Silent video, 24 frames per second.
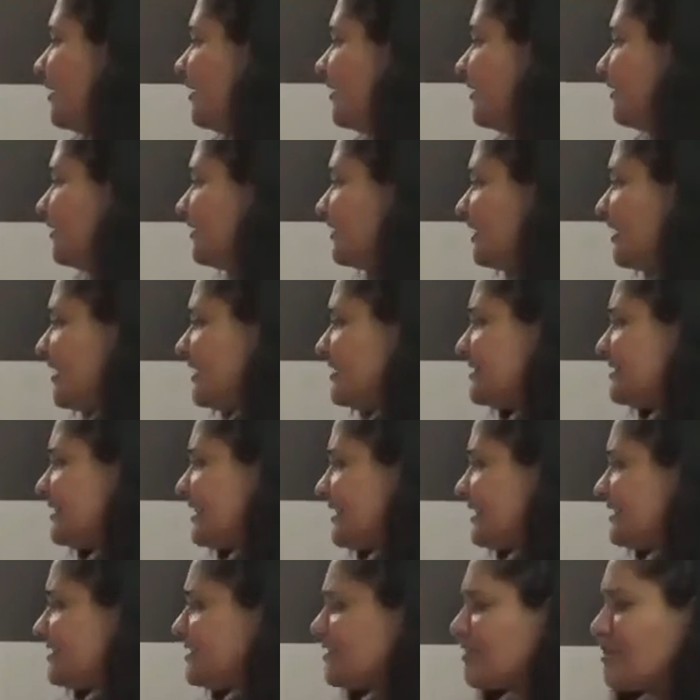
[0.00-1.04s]
he realized
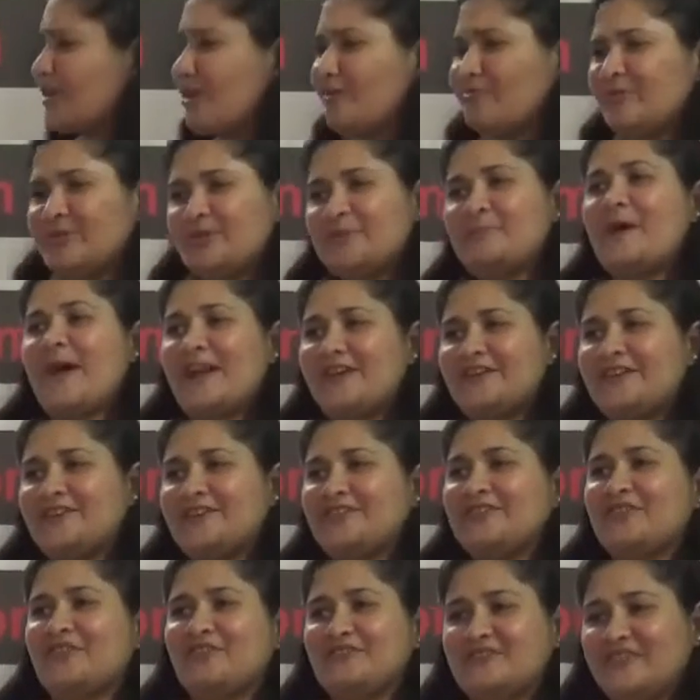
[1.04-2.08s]
there is a common
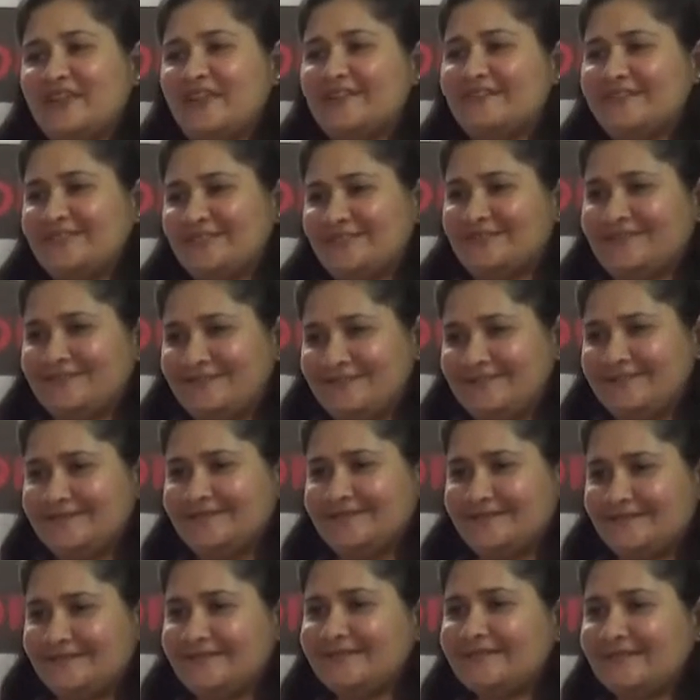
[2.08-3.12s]
pattern of that
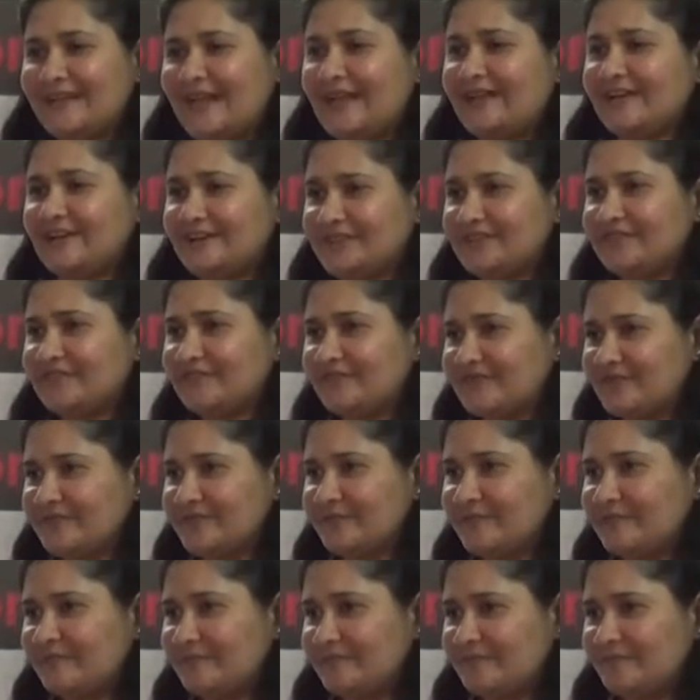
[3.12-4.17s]
narrative,
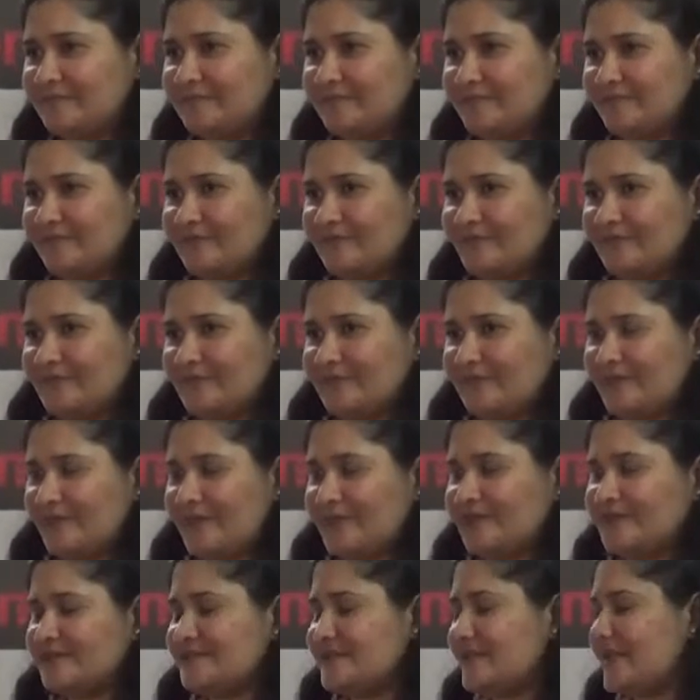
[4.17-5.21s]

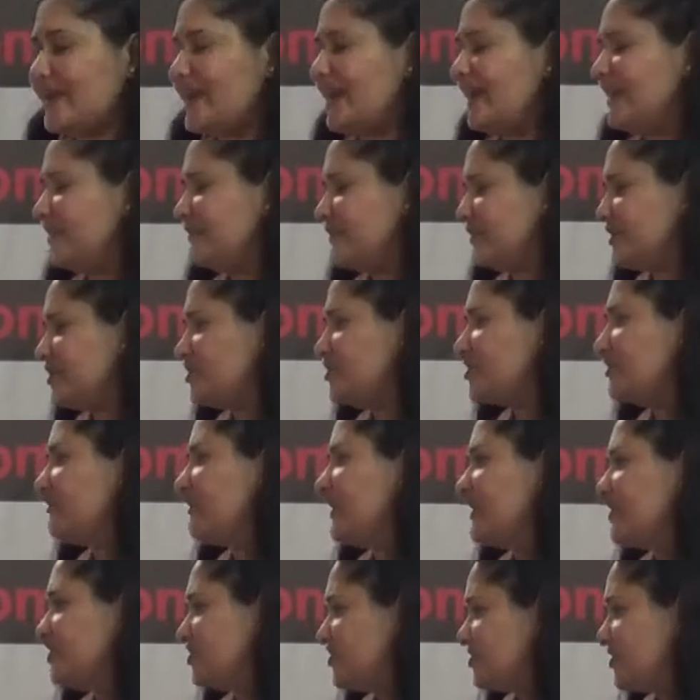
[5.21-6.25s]
right? And which
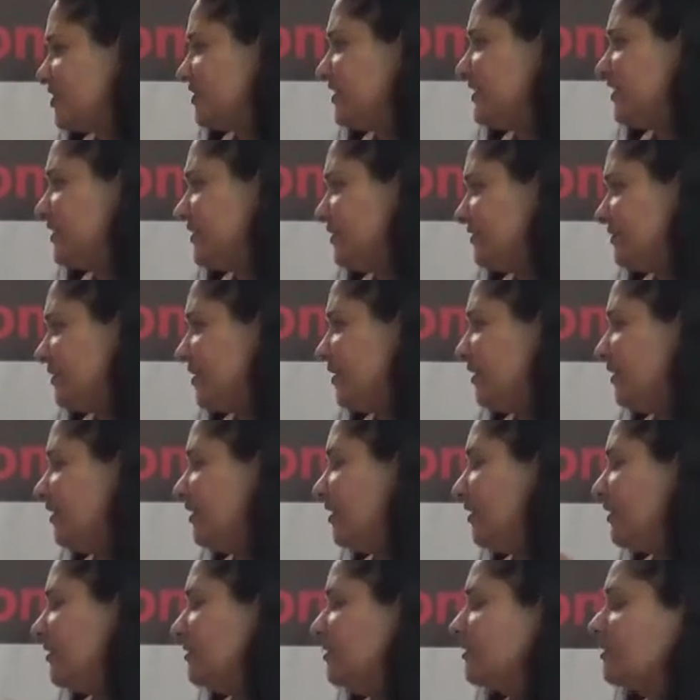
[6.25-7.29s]
eventually,
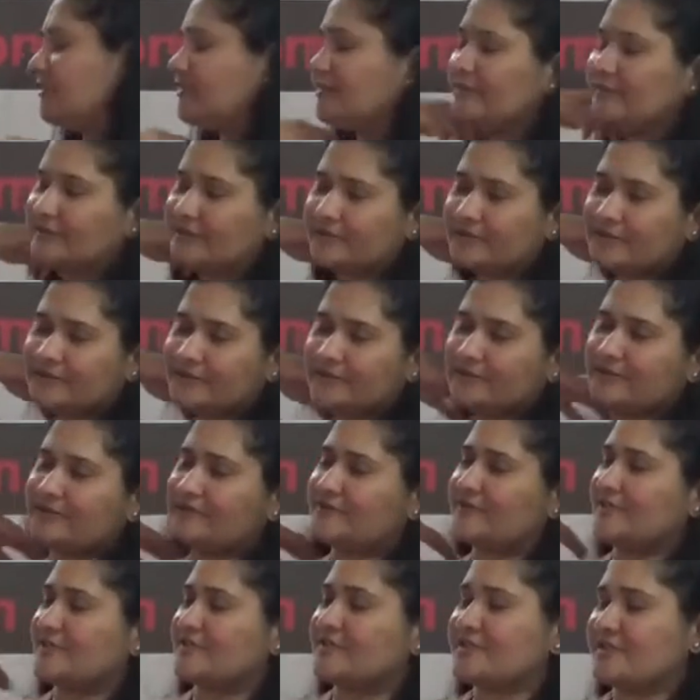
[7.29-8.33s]

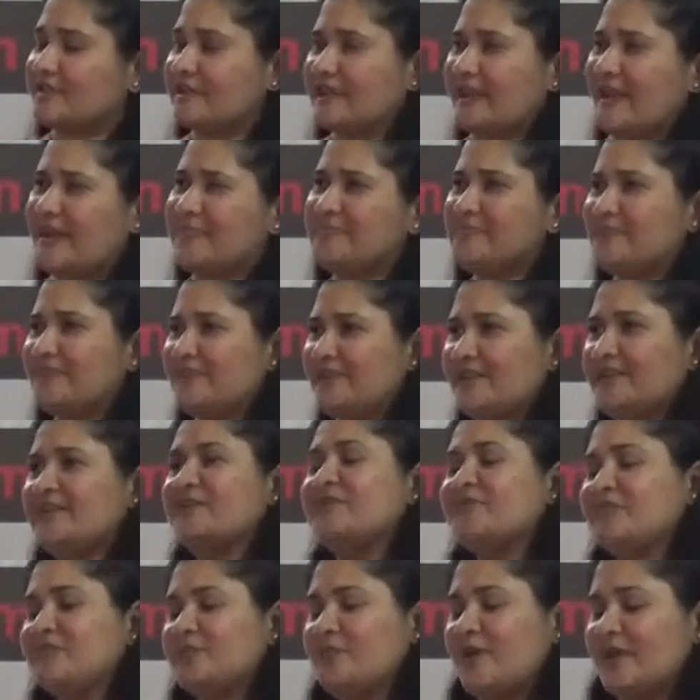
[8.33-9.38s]
of course, Campbell and
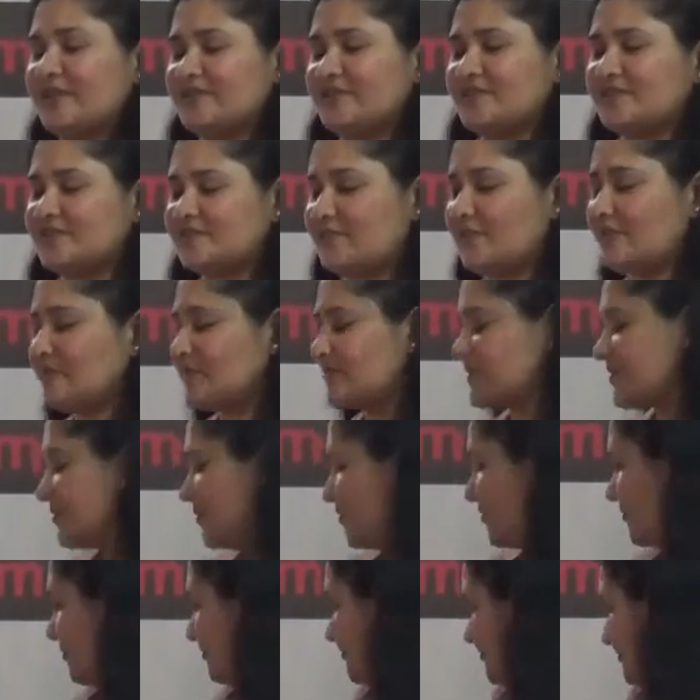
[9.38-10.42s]
a few others also